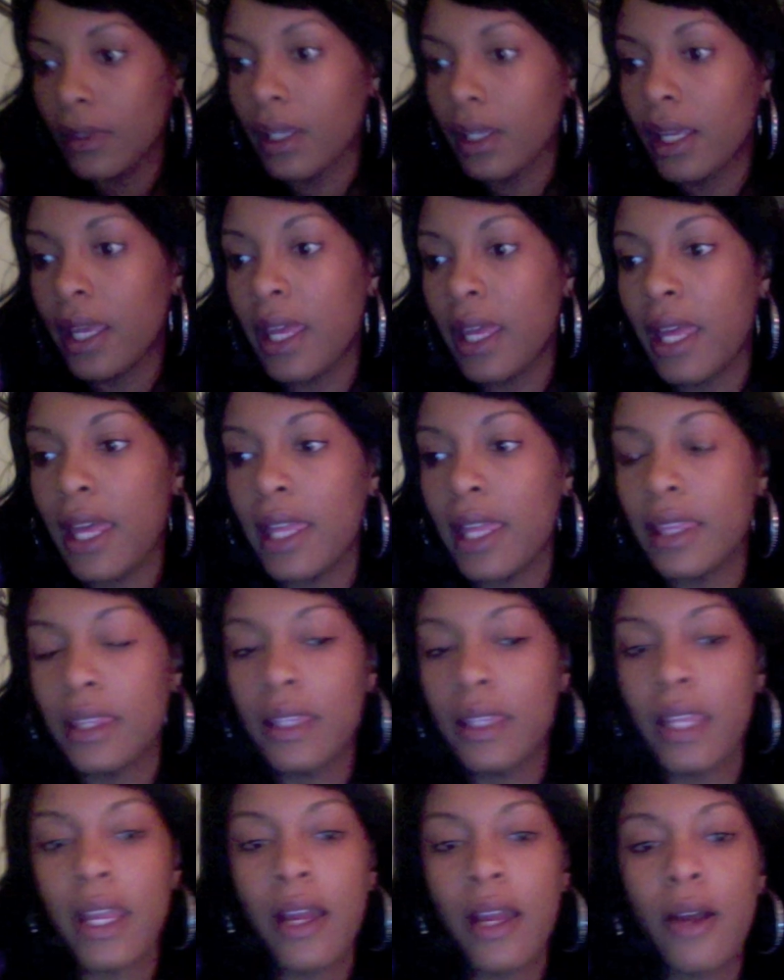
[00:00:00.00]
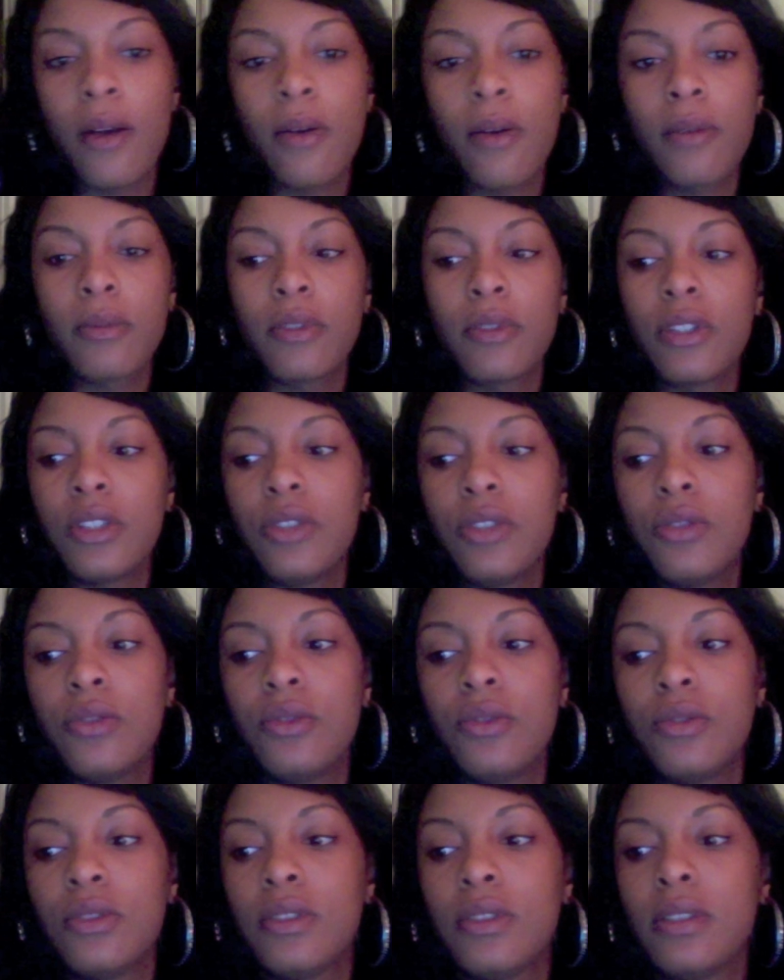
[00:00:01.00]
And now I'm going to
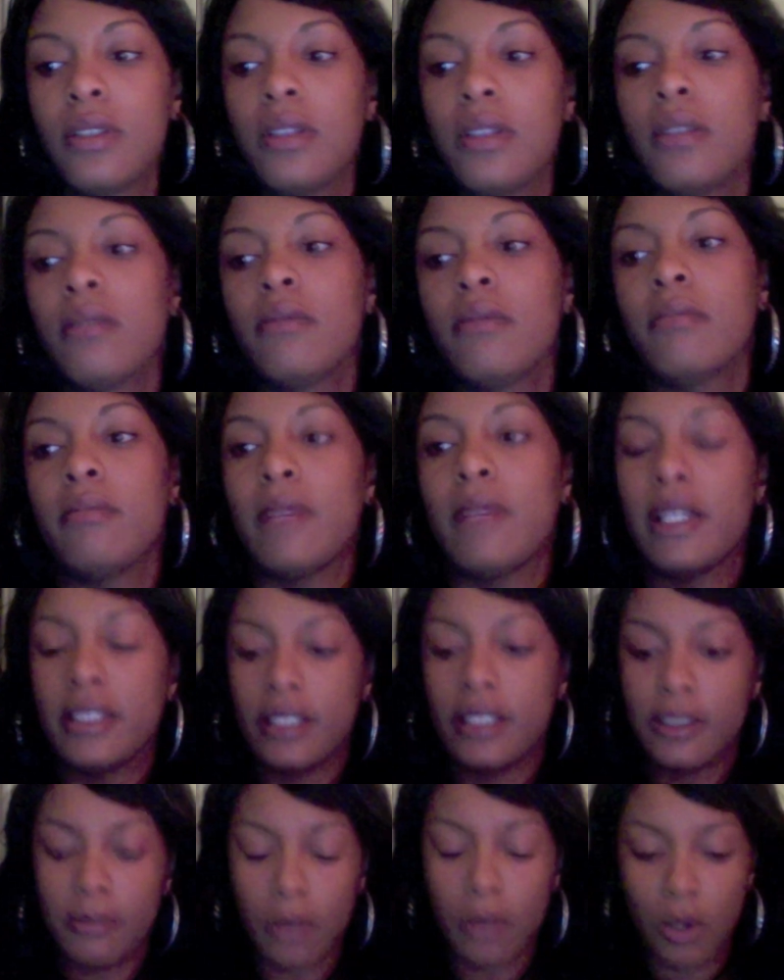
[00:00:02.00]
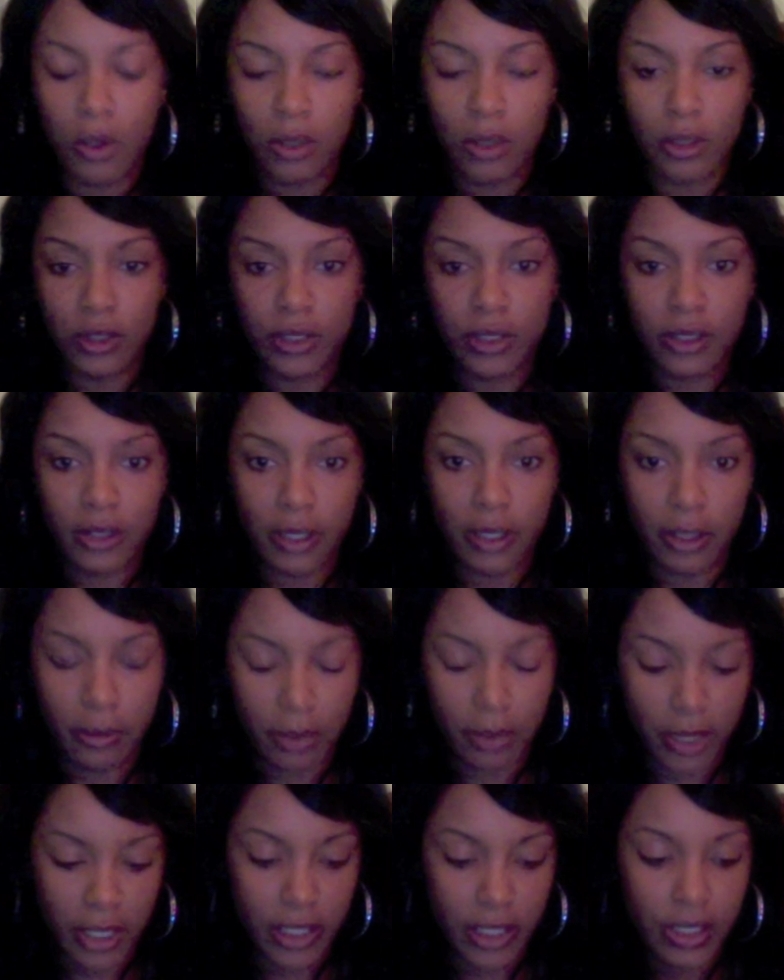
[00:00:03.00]
use my smaller skunk
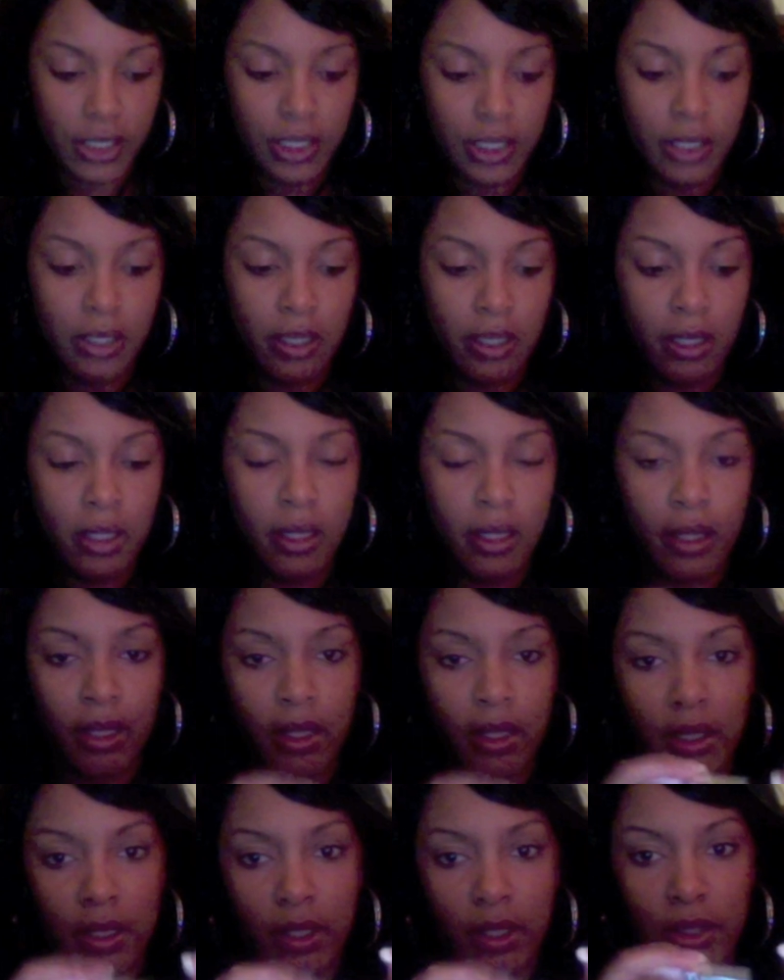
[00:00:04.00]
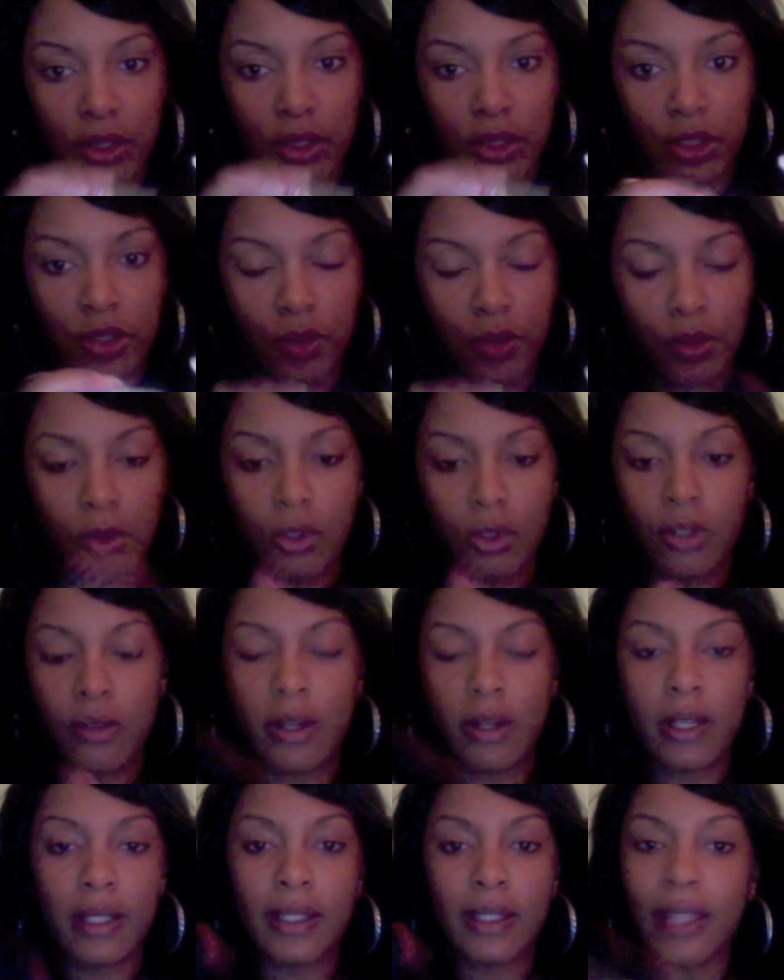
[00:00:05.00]
brush. Swirl
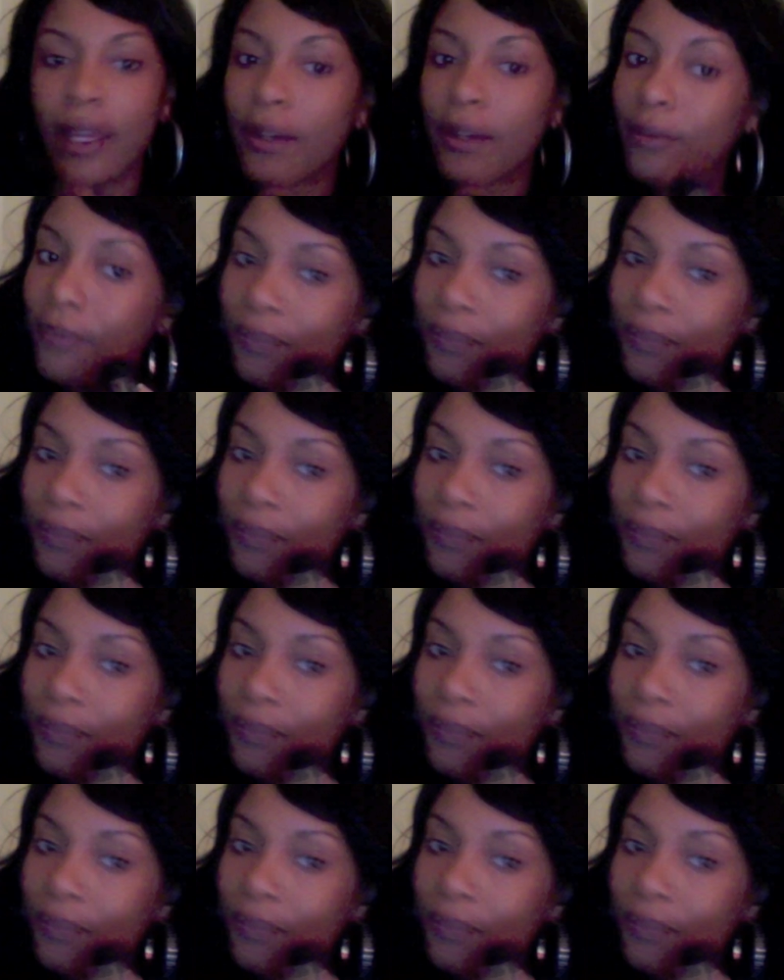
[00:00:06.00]
around in that.